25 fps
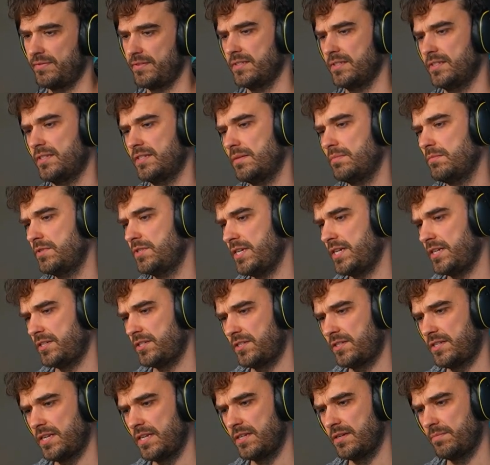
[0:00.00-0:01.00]
And some
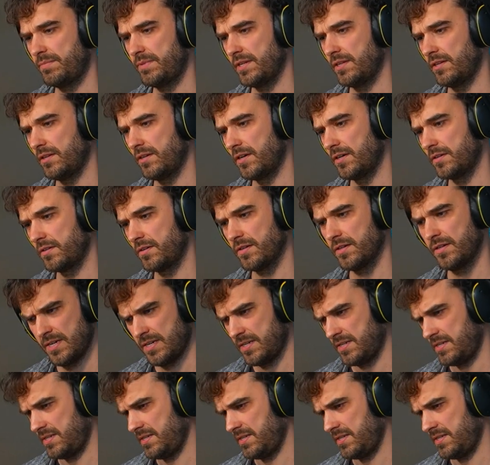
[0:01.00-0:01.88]
checks take a bit longer.